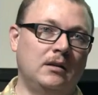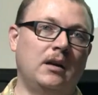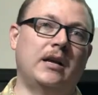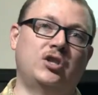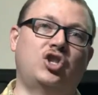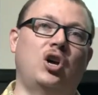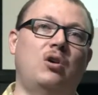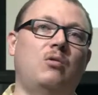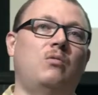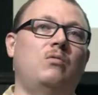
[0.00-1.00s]
And
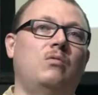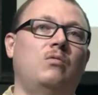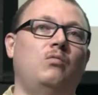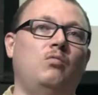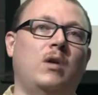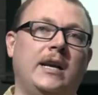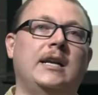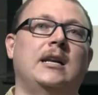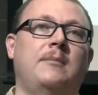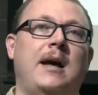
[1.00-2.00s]
so what
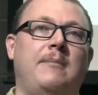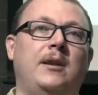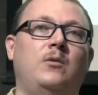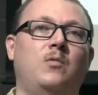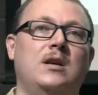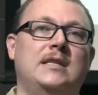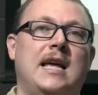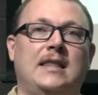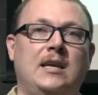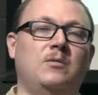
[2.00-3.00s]
ended up happening was
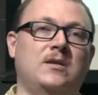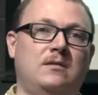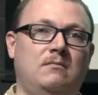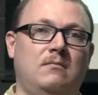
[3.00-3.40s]
that thing was